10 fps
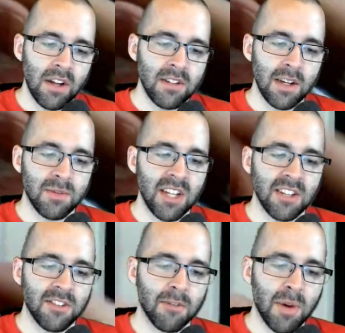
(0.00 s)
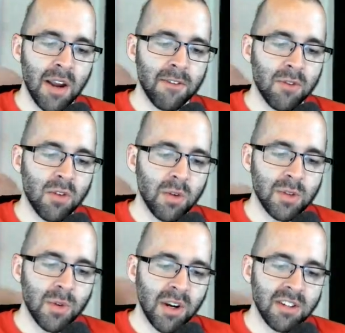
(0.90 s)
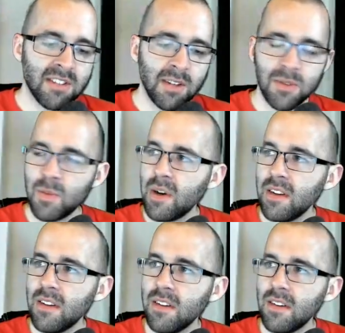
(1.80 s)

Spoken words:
times tangent of pi over 4, which we already said was 1.